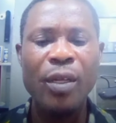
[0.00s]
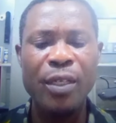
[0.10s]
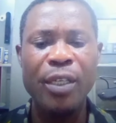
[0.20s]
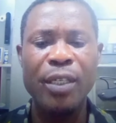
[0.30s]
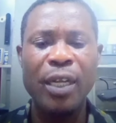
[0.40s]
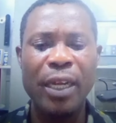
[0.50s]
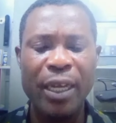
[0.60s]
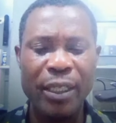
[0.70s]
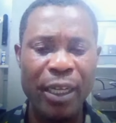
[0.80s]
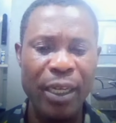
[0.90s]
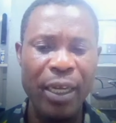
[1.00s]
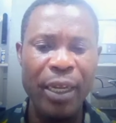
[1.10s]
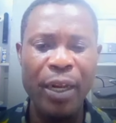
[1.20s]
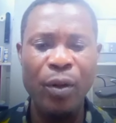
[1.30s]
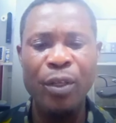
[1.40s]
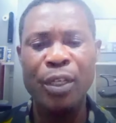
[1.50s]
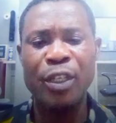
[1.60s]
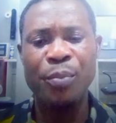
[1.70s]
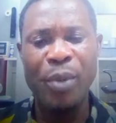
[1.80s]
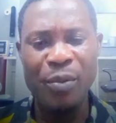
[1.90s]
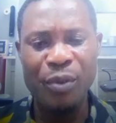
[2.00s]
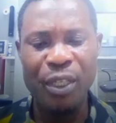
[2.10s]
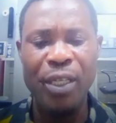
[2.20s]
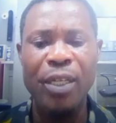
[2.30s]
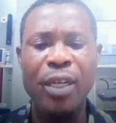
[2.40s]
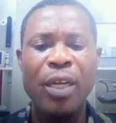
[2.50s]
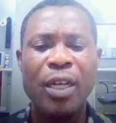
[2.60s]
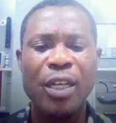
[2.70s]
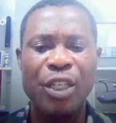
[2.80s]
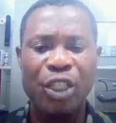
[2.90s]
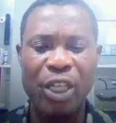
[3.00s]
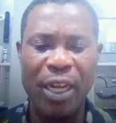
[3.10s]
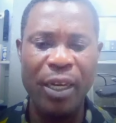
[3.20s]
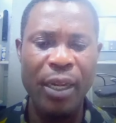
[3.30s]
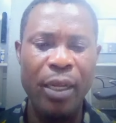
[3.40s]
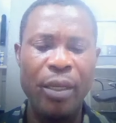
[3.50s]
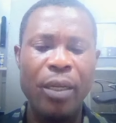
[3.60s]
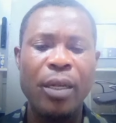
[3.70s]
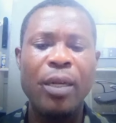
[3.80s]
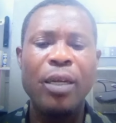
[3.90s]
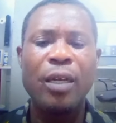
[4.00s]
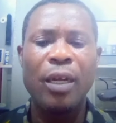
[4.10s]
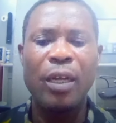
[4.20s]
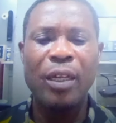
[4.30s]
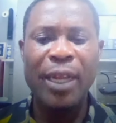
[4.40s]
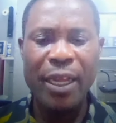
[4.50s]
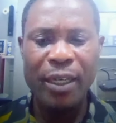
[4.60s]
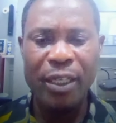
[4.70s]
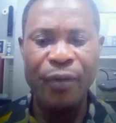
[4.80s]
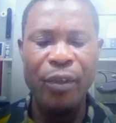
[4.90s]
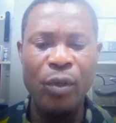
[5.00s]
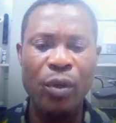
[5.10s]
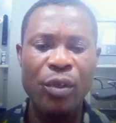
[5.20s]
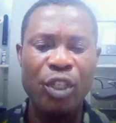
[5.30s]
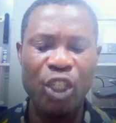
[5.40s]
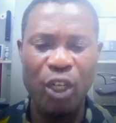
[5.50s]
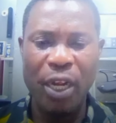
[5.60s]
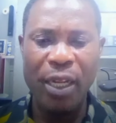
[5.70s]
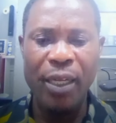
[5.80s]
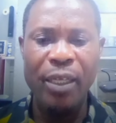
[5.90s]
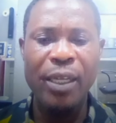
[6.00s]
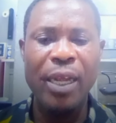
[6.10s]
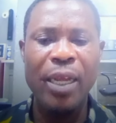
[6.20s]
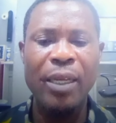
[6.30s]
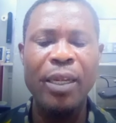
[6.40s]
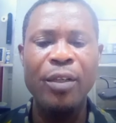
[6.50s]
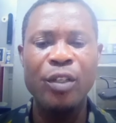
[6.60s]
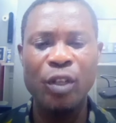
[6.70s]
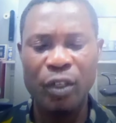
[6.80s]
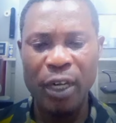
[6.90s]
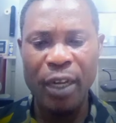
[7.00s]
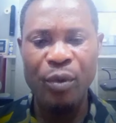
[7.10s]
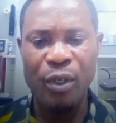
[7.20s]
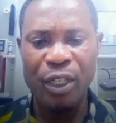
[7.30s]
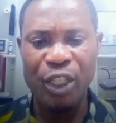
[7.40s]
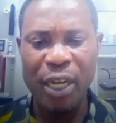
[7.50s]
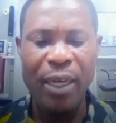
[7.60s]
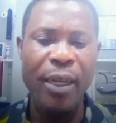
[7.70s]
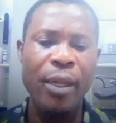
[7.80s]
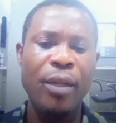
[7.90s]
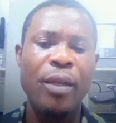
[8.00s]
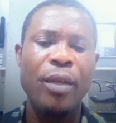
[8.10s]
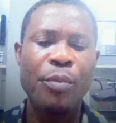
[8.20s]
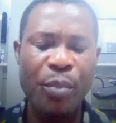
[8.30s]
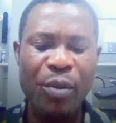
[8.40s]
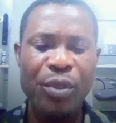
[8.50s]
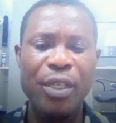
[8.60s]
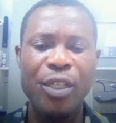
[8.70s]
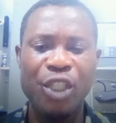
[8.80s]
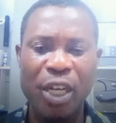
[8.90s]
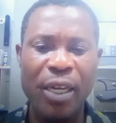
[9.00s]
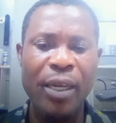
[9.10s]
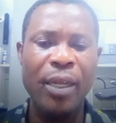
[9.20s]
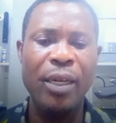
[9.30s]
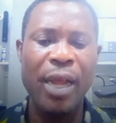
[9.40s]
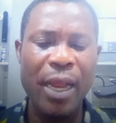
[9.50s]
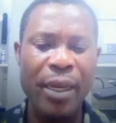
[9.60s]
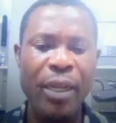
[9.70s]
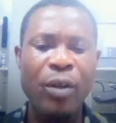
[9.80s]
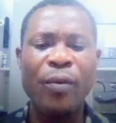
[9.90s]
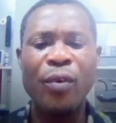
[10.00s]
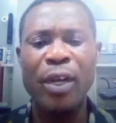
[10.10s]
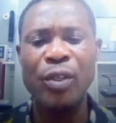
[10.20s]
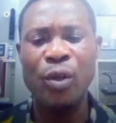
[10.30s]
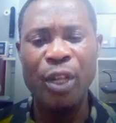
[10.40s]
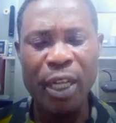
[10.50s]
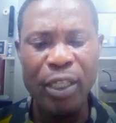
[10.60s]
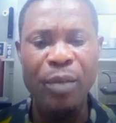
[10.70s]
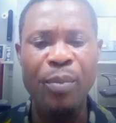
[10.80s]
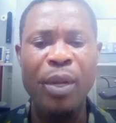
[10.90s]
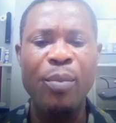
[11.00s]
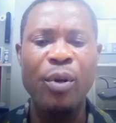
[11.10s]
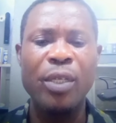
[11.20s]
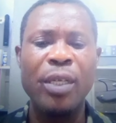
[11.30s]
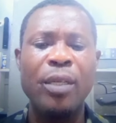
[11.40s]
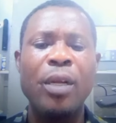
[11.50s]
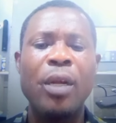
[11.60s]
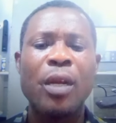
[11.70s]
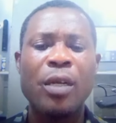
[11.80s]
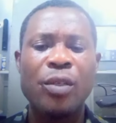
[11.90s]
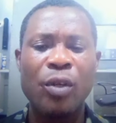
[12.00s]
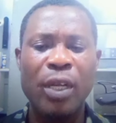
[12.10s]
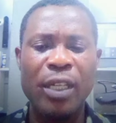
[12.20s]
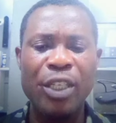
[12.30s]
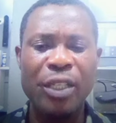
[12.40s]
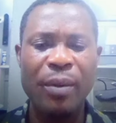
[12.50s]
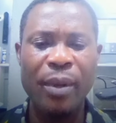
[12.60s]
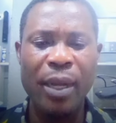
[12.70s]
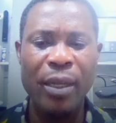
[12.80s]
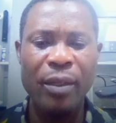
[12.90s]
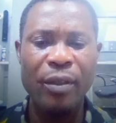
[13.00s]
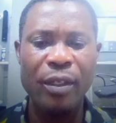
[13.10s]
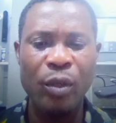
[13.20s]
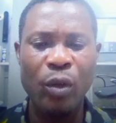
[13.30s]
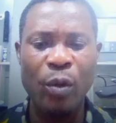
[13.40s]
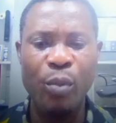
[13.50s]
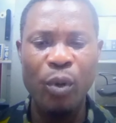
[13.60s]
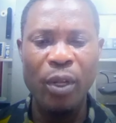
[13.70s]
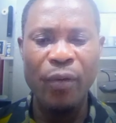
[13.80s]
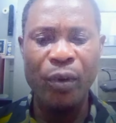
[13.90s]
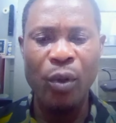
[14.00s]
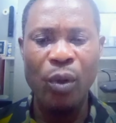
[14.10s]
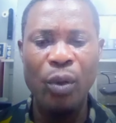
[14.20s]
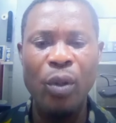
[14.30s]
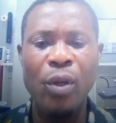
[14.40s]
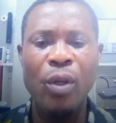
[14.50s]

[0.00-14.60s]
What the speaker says: this is like I said earlier on, this is Pepsi channel. Like this video, share it, and then subscribe to this channel, Pepsi channel. And then don't forget to hit the bell button so that each time I, you know, upload a video,